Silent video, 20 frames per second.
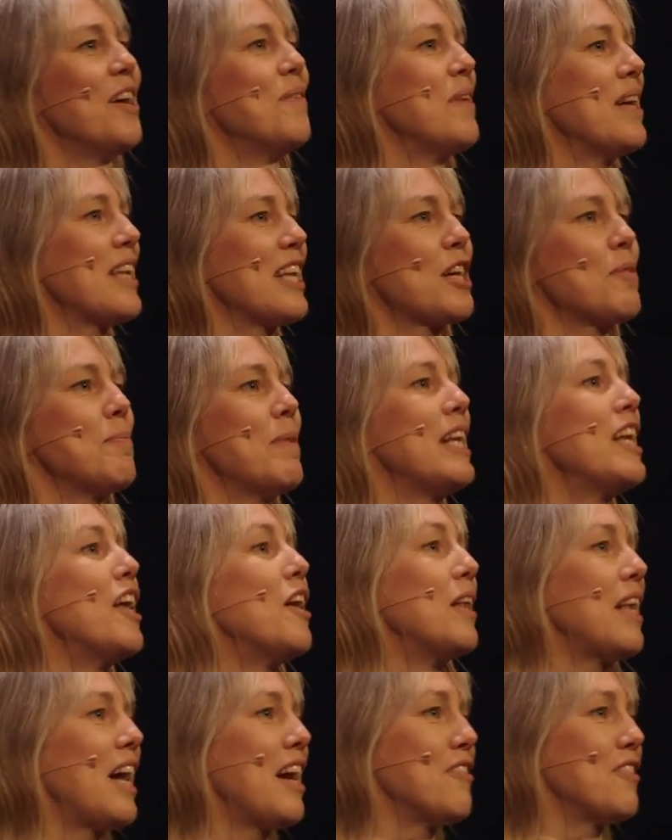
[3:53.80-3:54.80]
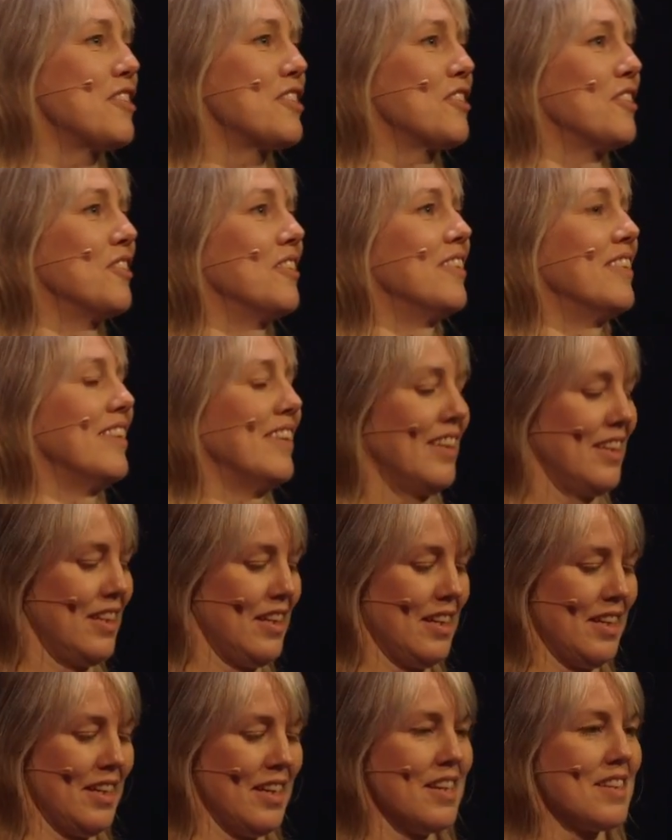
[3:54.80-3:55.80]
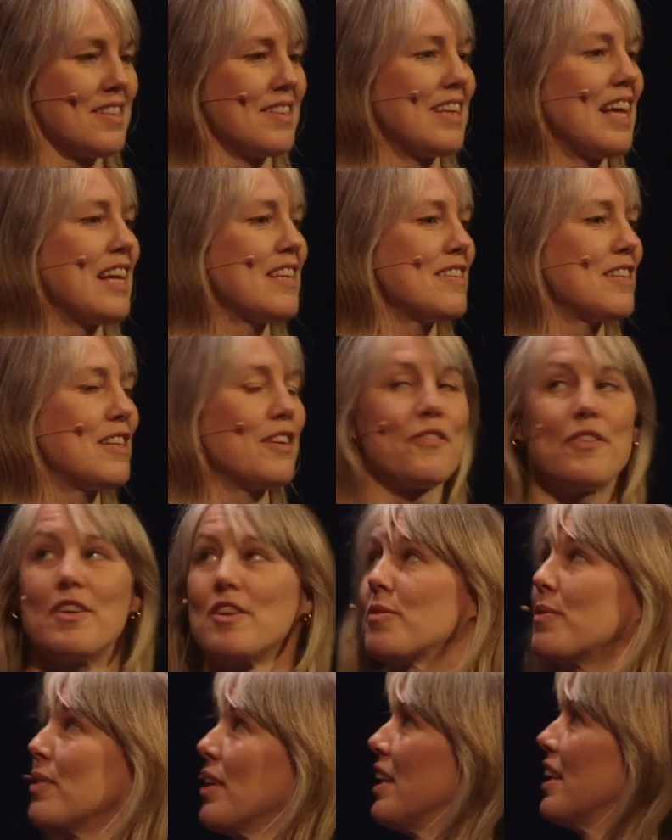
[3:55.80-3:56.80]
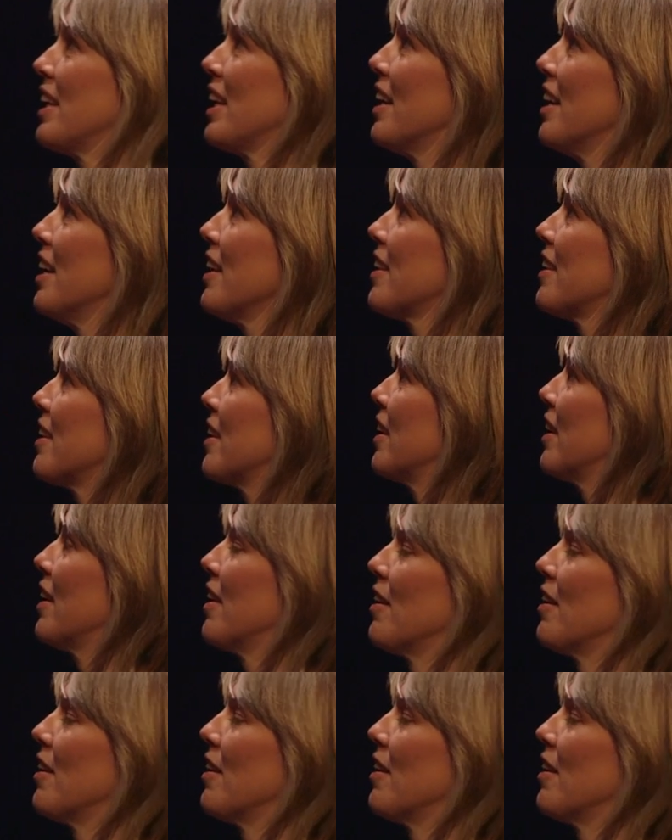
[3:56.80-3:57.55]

and where there can be no life at all. So that's the difference between the Earth